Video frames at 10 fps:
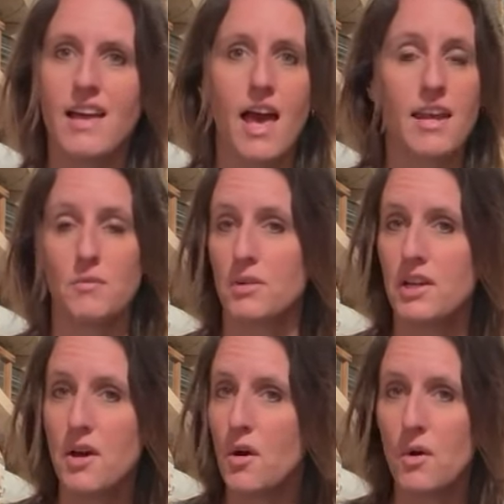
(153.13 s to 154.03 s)
and we
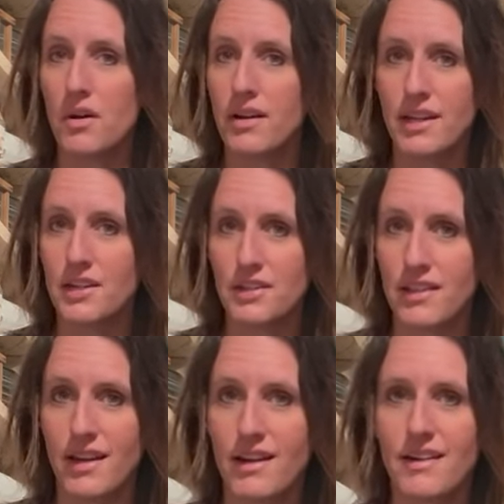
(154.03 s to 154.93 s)
go here and
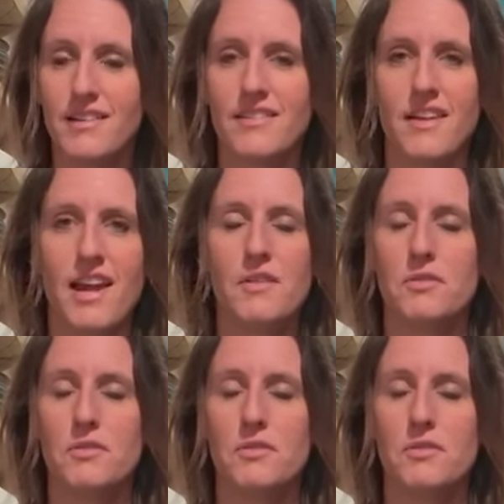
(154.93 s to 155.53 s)
there, right?